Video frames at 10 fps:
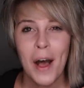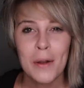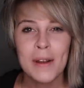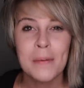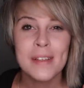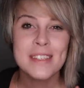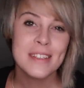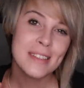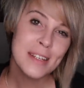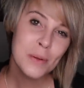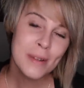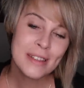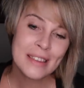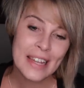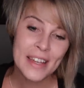all right, well, it's a little
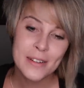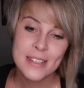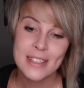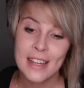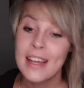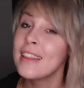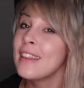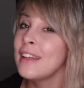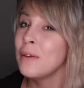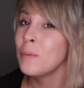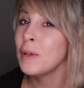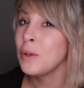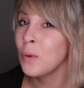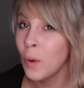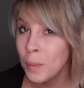bit later tonight than we
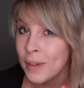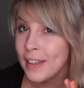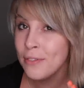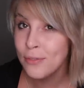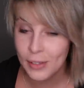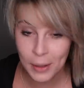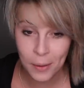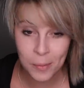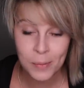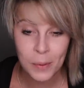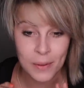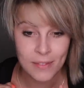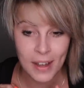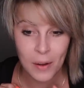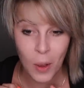normally film, but
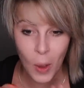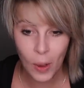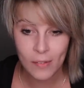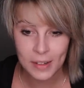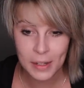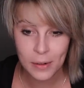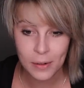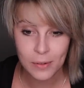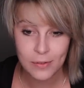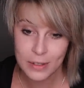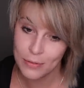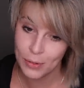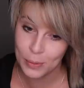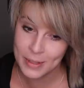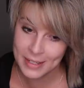we've got a haul video to
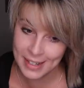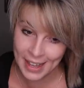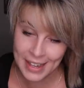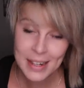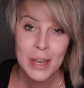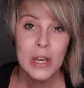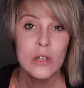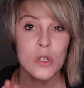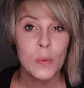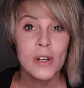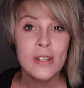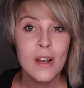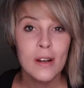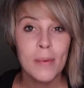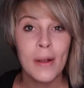film tonight. So we're gonna
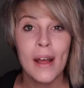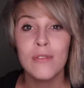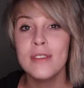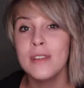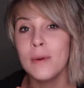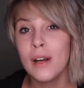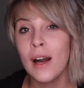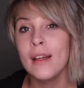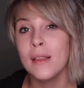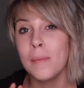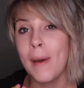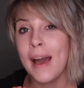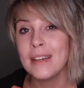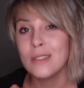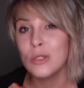talk about everything that we got in the
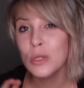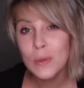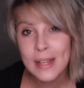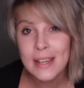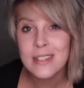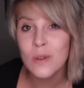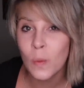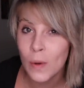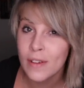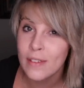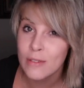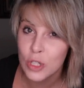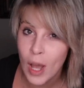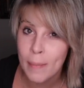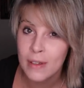past two days worth of
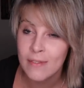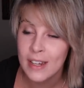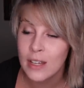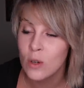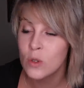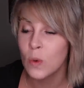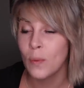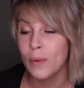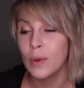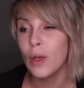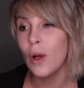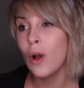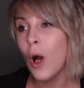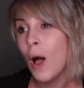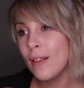shopping videos where we will
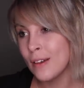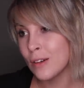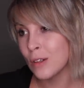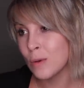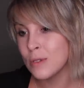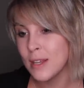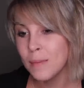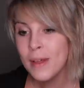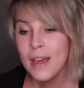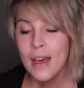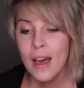all on our lonesome.